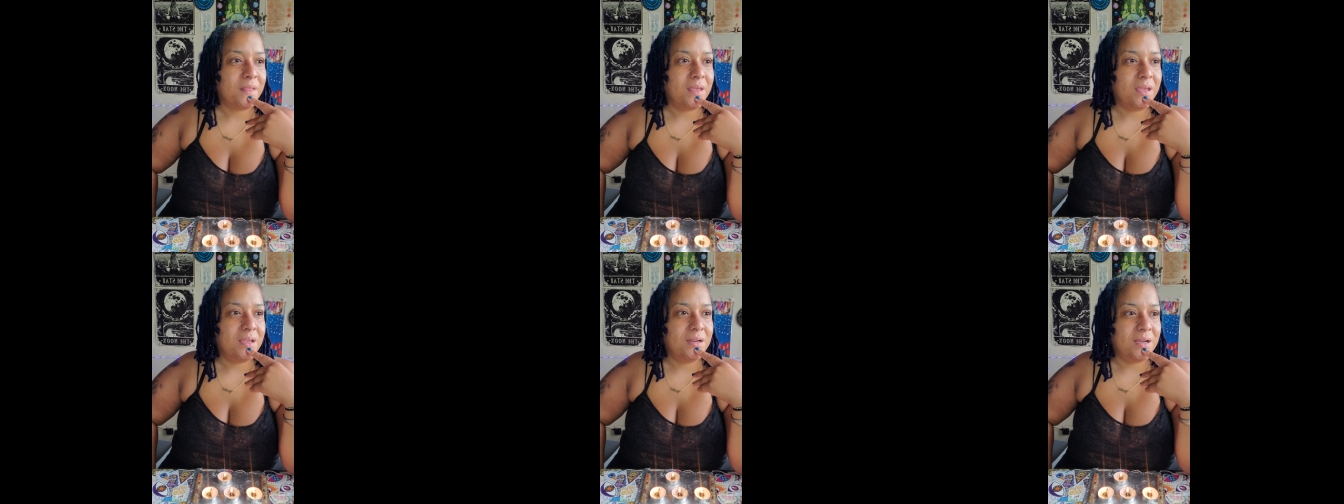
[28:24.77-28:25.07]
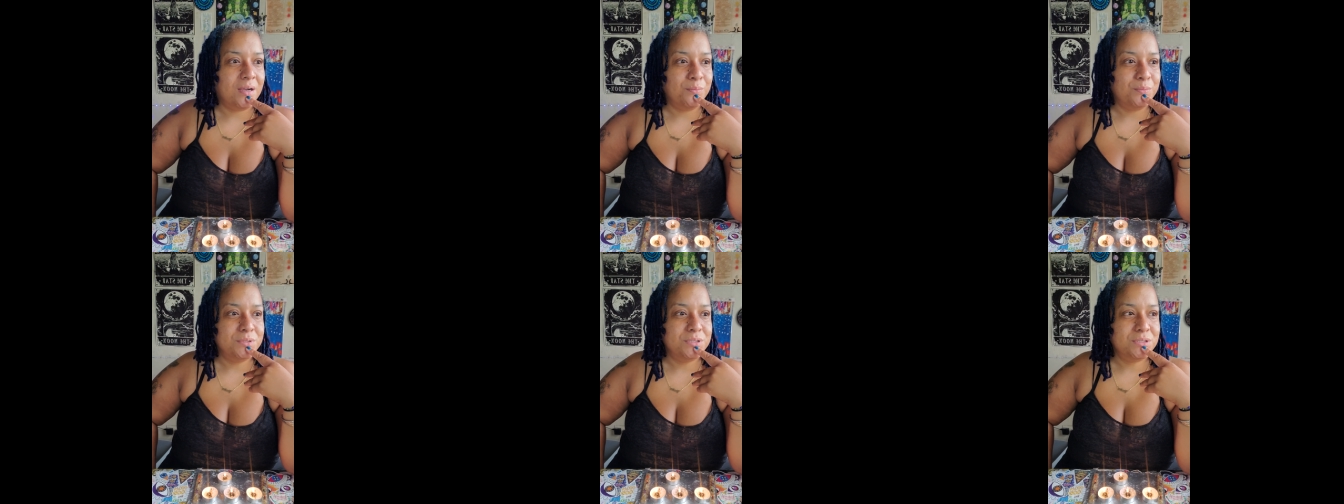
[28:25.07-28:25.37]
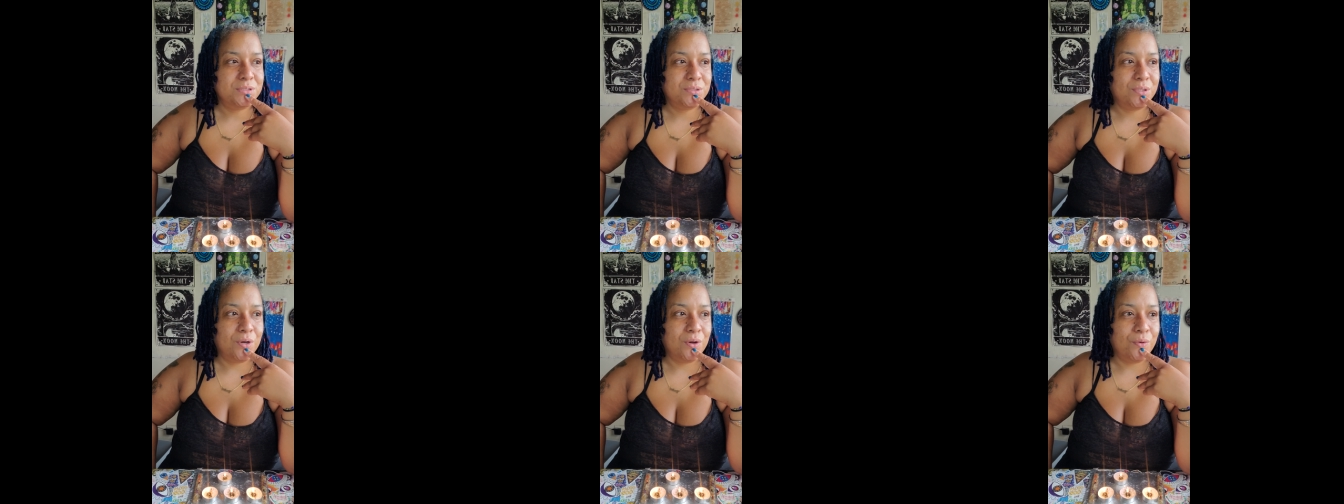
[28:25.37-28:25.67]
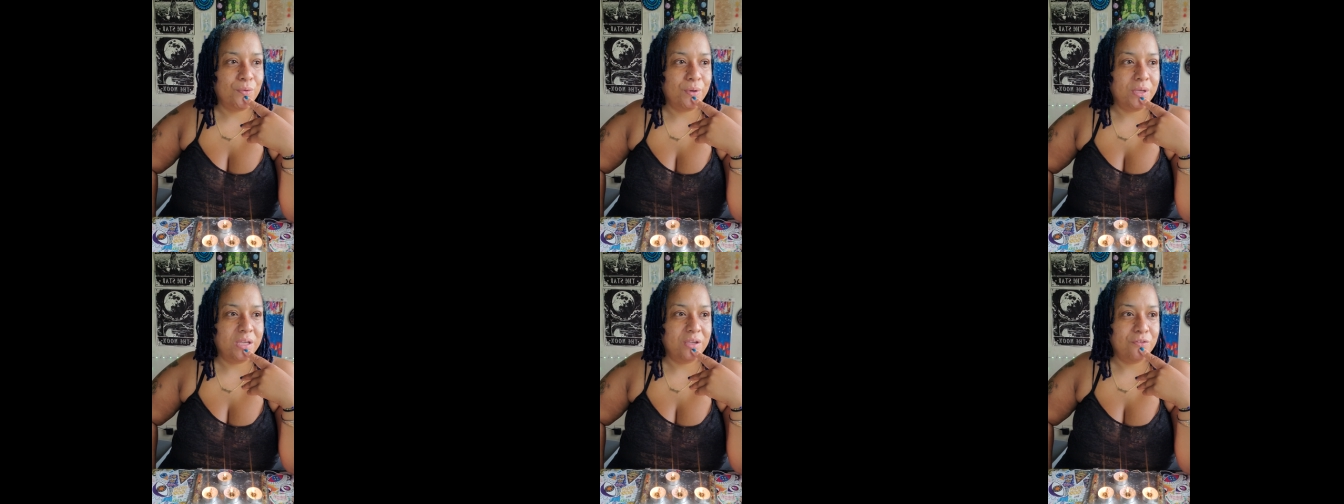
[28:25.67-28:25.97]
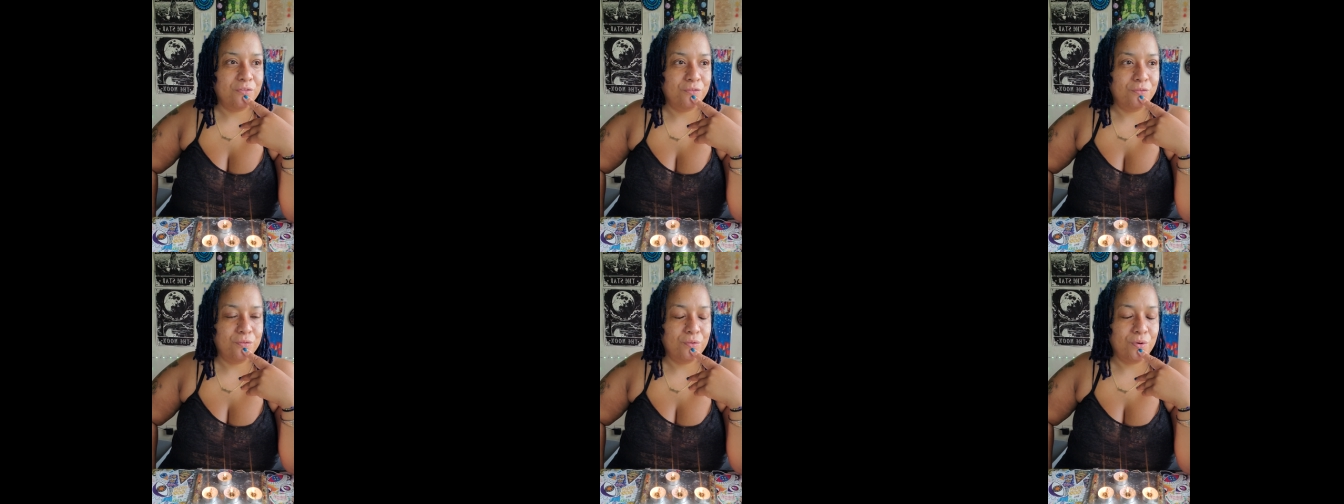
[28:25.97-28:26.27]
And I was
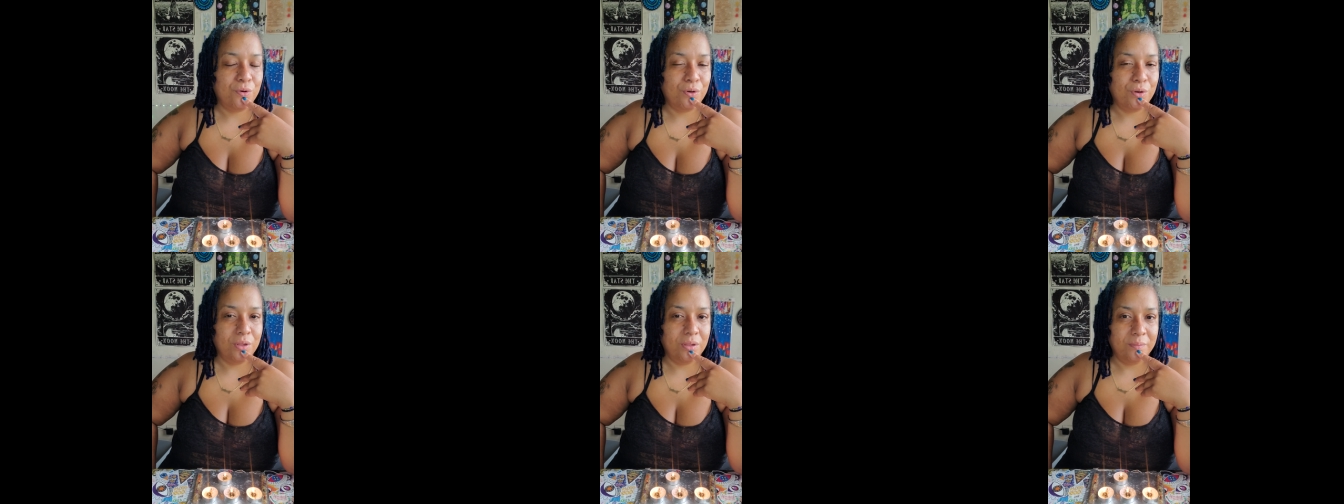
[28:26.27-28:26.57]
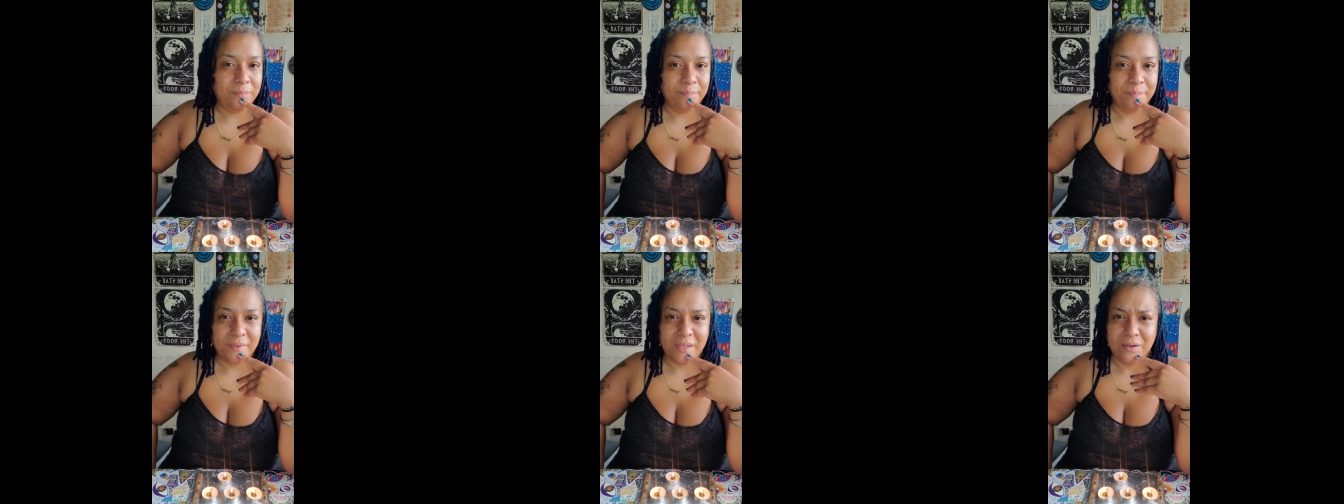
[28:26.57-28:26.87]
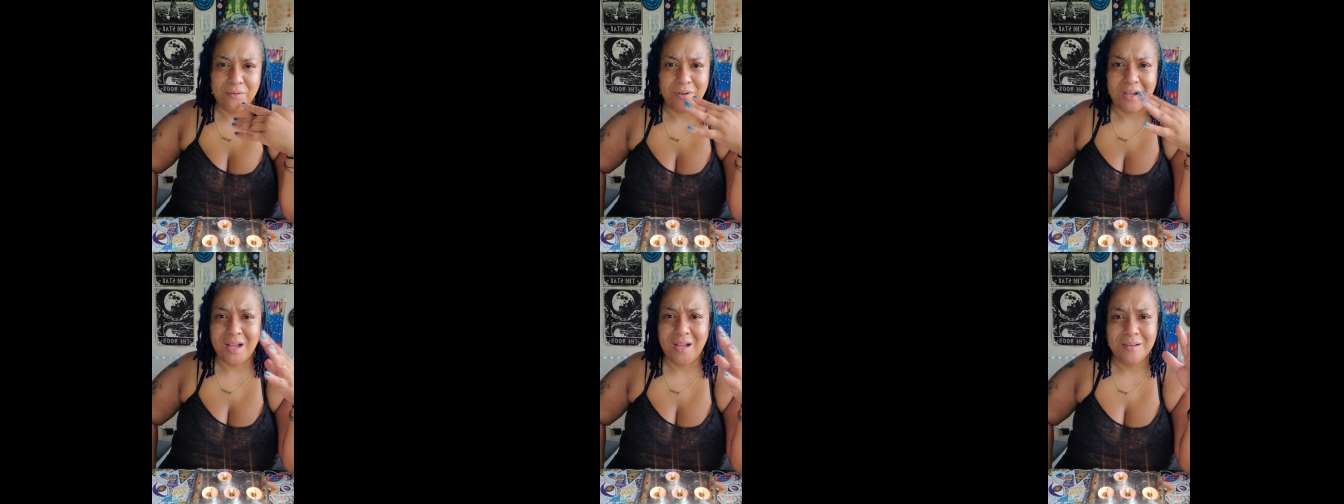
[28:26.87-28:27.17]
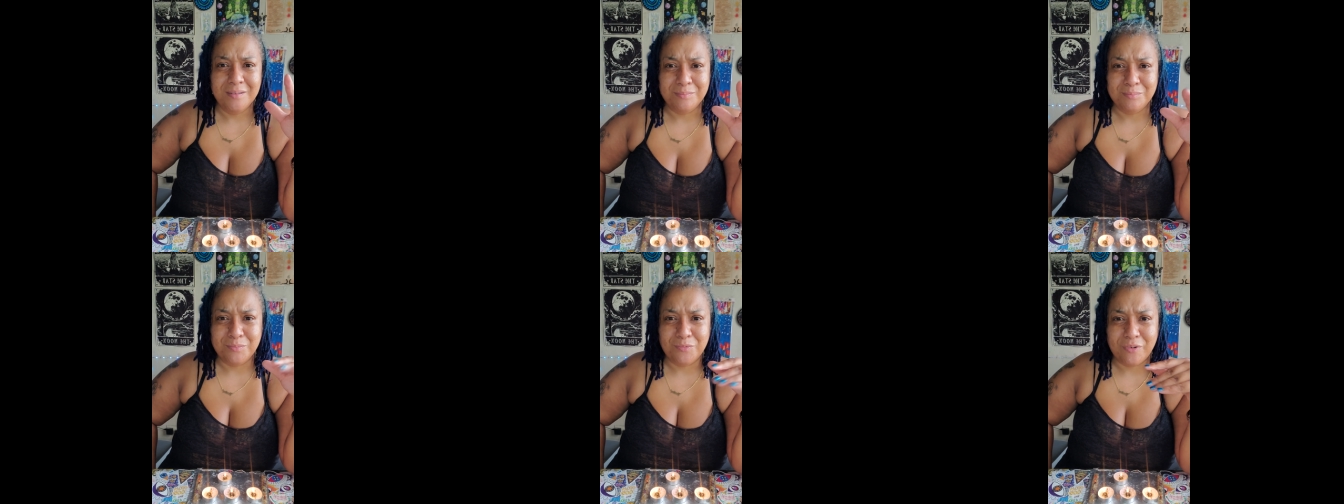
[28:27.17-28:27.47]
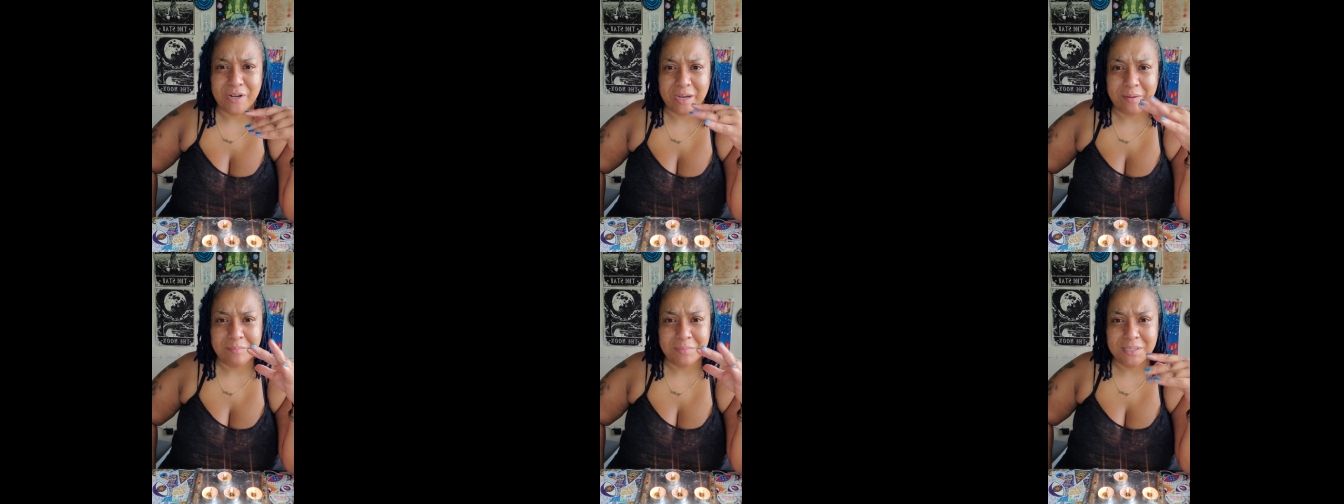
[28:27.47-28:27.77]
going for, I know I'm
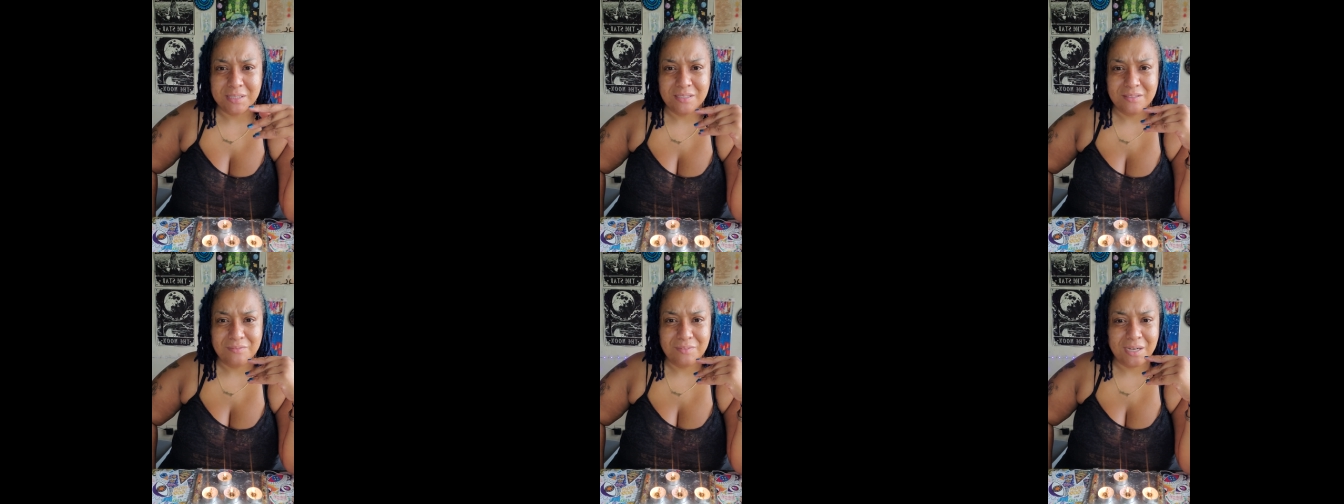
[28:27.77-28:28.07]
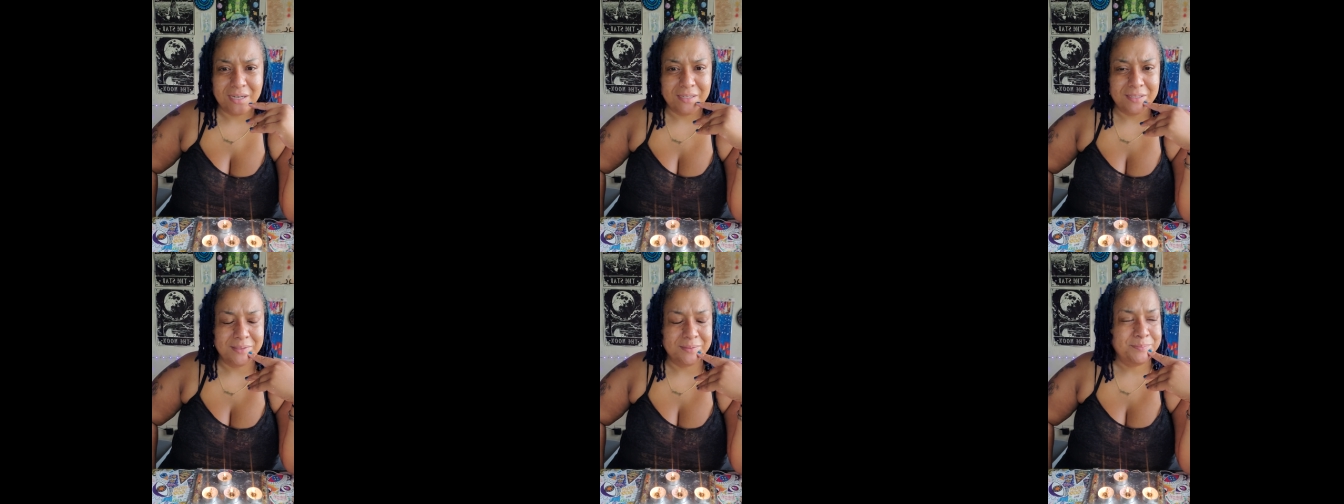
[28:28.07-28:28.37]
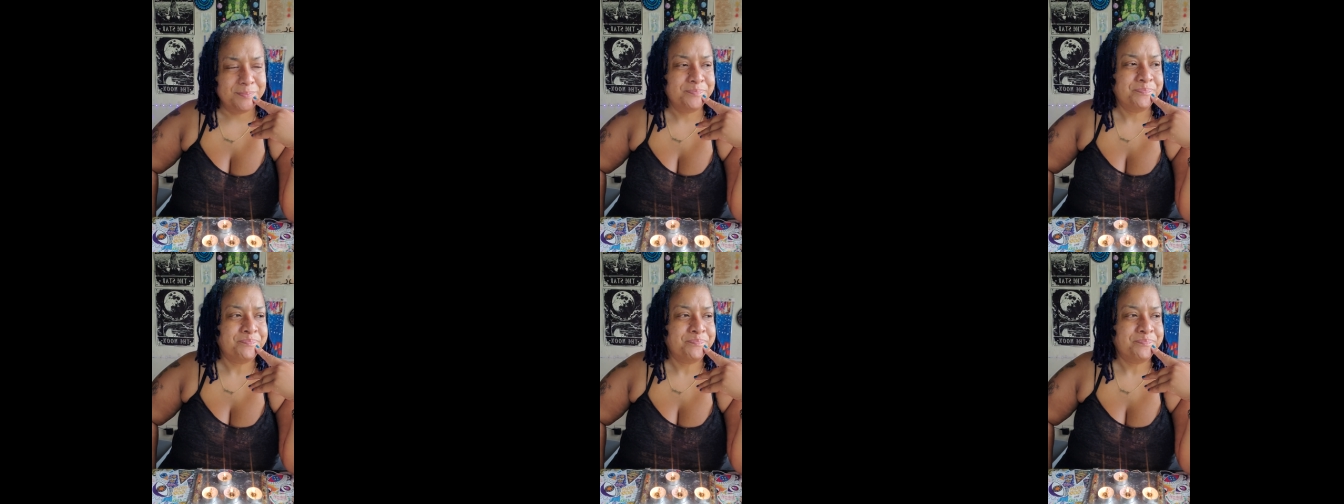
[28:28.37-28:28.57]
rambling, right?